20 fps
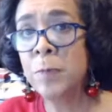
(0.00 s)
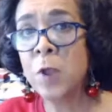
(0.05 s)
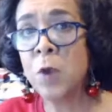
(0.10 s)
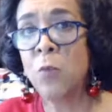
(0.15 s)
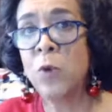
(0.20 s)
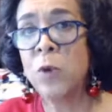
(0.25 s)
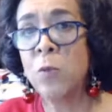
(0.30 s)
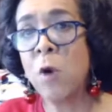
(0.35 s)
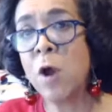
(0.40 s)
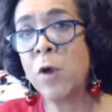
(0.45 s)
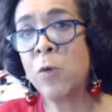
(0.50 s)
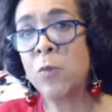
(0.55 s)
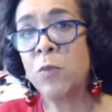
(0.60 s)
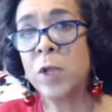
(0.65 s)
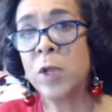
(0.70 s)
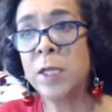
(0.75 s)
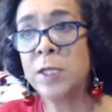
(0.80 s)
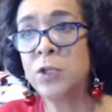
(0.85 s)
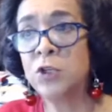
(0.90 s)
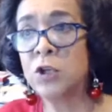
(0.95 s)
We want to
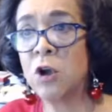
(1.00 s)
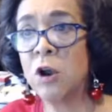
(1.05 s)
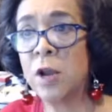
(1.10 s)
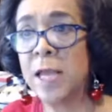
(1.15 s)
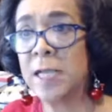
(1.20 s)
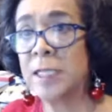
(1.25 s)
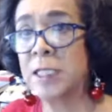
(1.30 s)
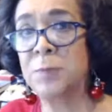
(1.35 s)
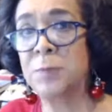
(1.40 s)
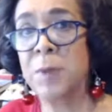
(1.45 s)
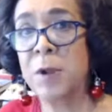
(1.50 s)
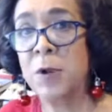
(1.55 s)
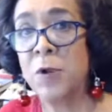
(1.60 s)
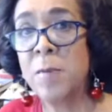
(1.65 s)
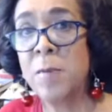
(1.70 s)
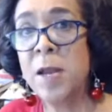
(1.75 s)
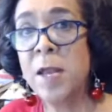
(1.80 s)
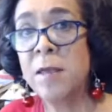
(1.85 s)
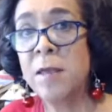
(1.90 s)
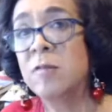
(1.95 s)
really start
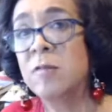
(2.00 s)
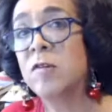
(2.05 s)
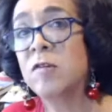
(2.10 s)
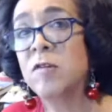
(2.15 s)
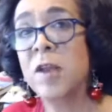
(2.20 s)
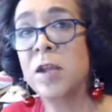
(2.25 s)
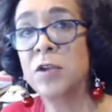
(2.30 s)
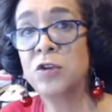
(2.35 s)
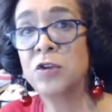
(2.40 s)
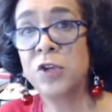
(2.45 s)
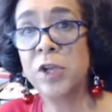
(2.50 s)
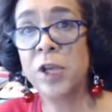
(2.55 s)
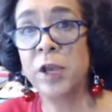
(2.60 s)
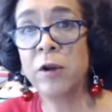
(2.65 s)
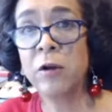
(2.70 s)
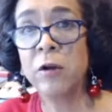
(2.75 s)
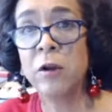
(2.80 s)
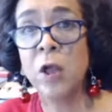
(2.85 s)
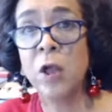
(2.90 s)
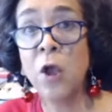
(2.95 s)
experimenting this next
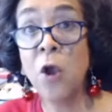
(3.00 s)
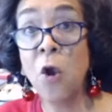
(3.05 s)
year